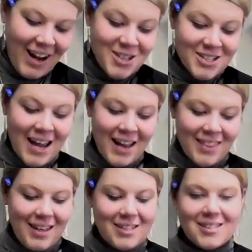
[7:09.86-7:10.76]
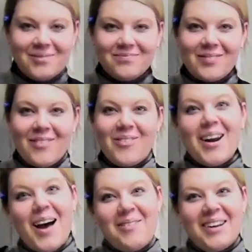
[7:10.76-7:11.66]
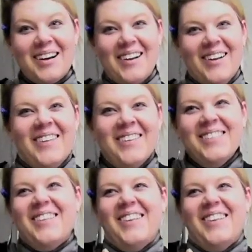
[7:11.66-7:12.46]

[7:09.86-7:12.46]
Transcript: I just had this. Phenomenal.